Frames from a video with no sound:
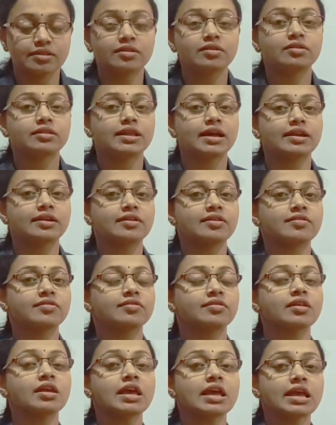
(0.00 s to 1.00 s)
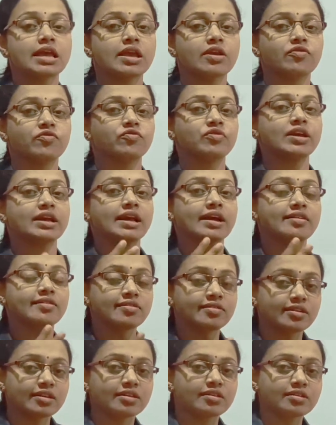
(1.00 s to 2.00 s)
That is, if we
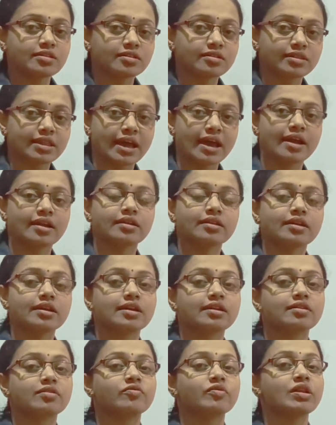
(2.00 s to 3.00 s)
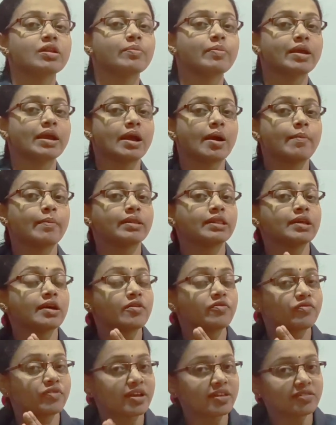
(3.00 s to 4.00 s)
consider that, it will become the
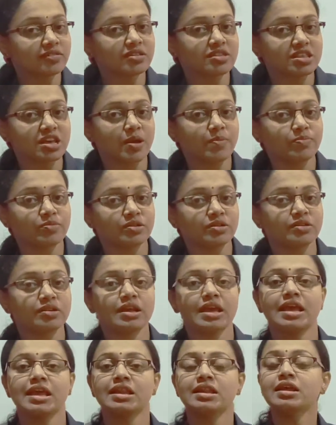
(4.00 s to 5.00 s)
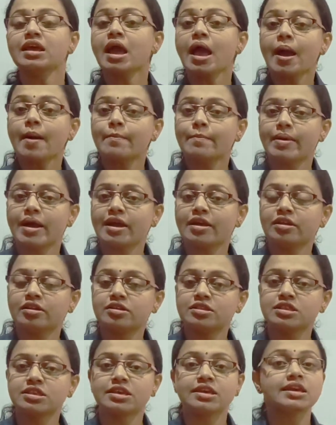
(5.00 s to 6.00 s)
first chapter in
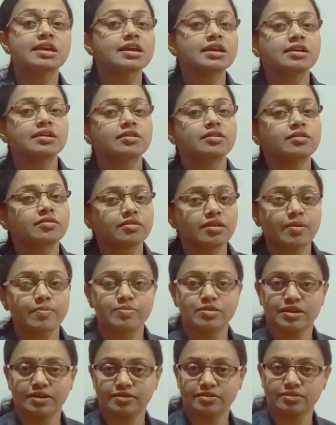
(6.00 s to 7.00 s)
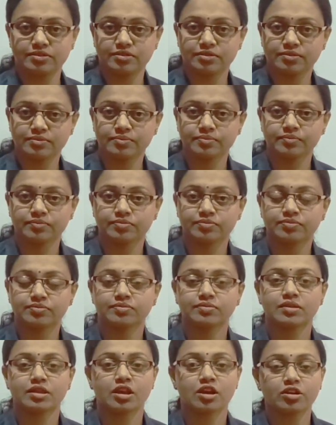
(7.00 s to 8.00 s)
biology subject.
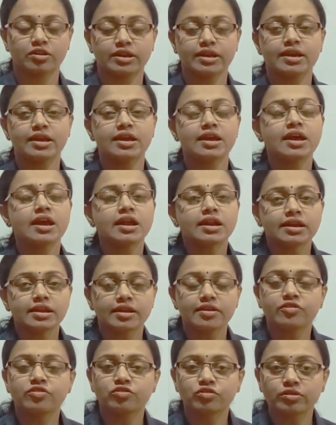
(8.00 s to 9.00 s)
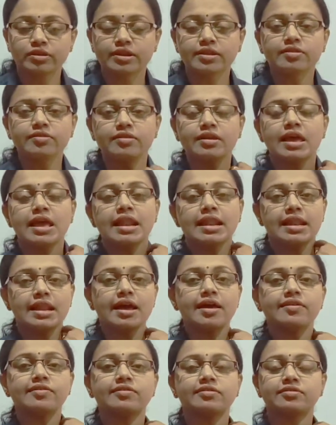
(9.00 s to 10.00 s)
Okay, dear students,
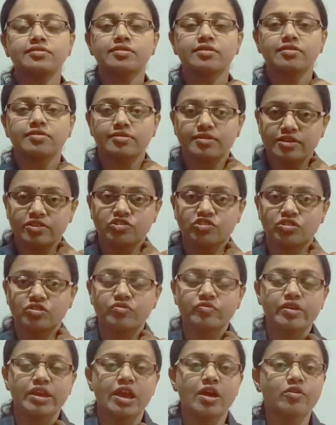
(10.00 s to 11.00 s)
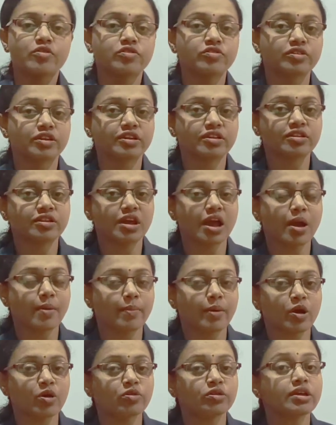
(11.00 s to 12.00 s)
last session we have studied
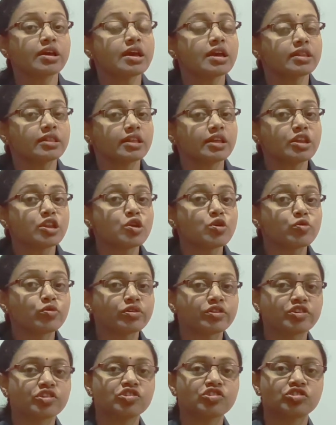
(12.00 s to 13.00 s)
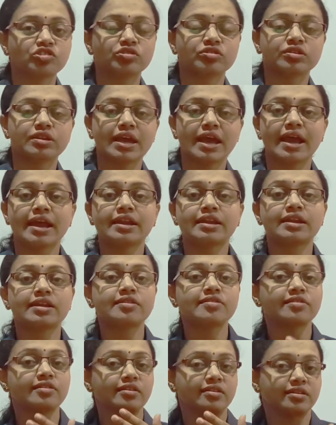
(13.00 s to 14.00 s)
about the nutrition and
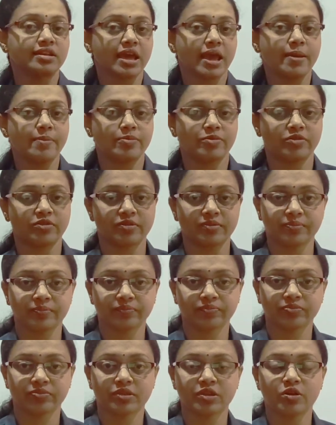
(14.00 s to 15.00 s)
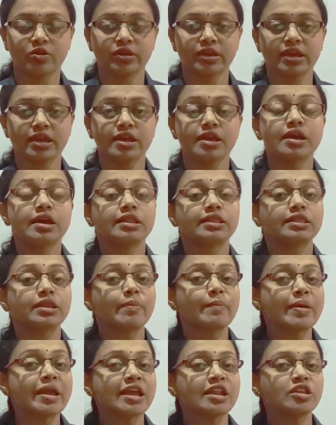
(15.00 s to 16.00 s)
its types. Okay, the
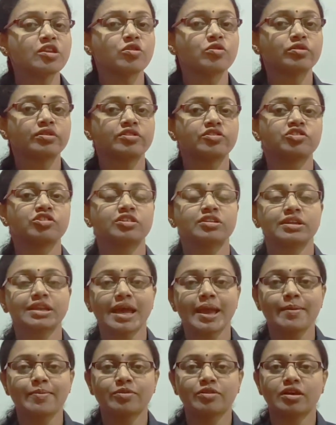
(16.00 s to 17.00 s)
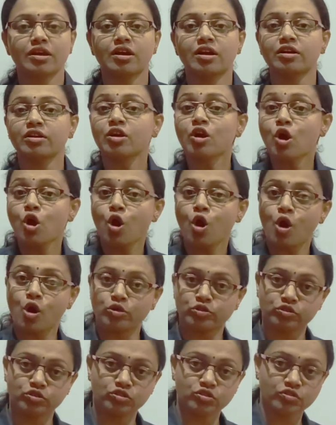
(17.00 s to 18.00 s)
main nutrition types are
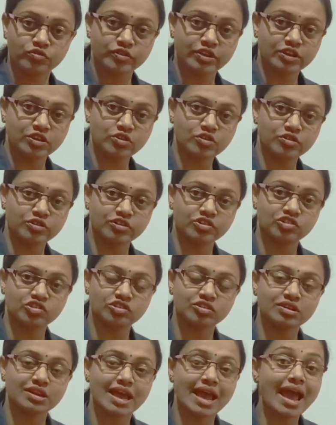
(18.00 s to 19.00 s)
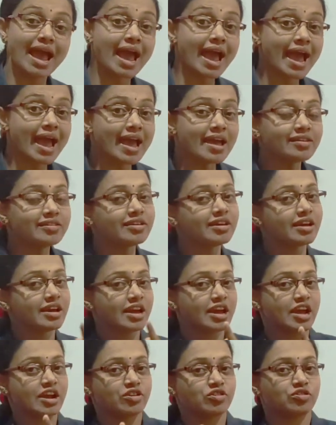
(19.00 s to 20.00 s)
autotrophic nutrition and
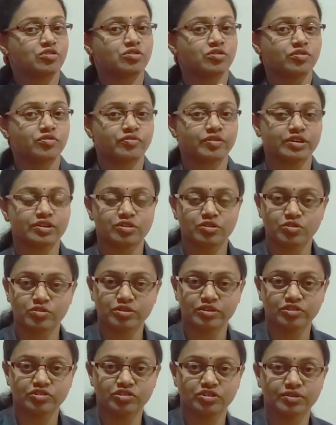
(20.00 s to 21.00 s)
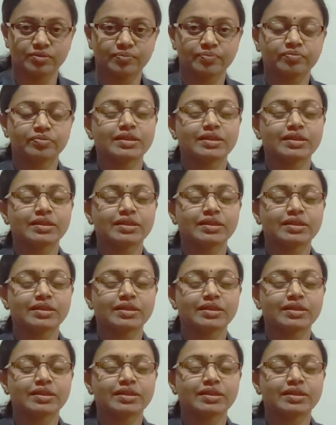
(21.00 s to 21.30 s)
heterotrophic nutrition.